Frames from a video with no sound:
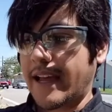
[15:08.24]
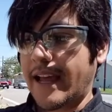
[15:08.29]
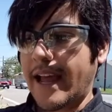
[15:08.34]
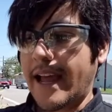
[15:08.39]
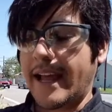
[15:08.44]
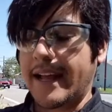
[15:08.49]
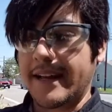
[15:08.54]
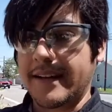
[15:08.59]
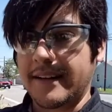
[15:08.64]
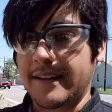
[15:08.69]

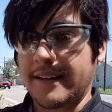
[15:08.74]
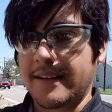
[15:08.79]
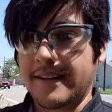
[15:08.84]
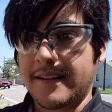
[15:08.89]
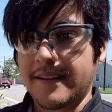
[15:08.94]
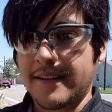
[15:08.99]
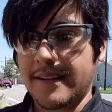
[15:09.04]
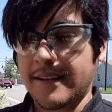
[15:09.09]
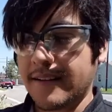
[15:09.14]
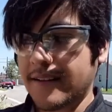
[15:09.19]
and
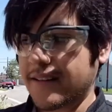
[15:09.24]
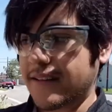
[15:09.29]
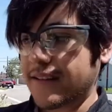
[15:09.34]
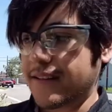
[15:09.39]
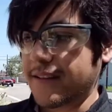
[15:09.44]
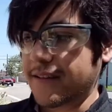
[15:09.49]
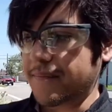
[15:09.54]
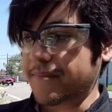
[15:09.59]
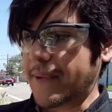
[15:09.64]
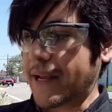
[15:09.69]

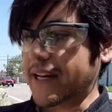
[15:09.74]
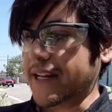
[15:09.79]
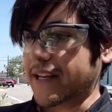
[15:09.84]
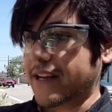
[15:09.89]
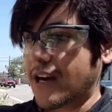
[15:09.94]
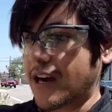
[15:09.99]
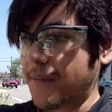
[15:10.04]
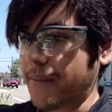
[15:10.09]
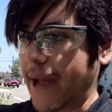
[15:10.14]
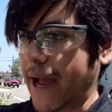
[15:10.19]
made it
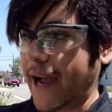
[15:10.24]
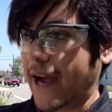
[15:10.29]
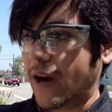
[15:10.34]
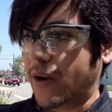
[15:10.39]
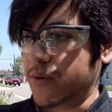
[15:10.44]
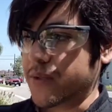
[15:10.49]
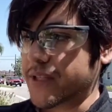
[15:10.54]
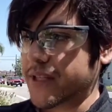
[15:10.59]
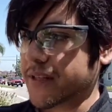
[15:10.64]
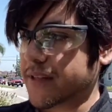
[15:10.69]
come
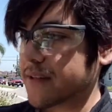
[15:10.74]
out.